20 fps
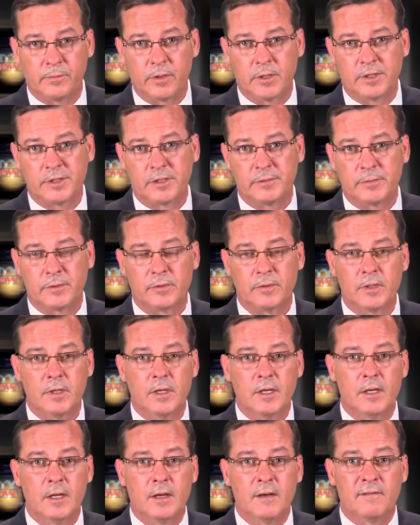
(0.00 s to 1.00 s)
principal.
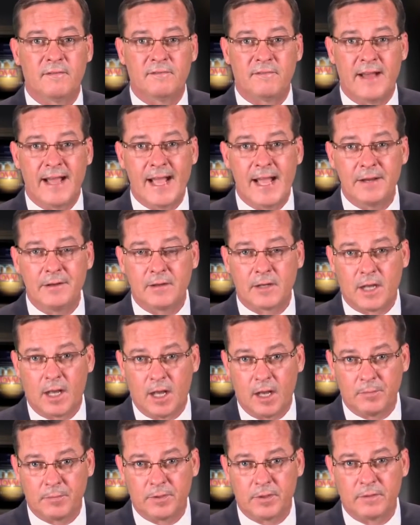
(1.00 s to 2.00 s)
Find a
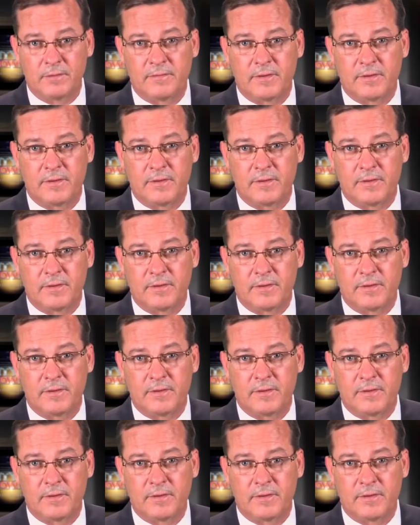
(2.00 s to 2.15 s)
competent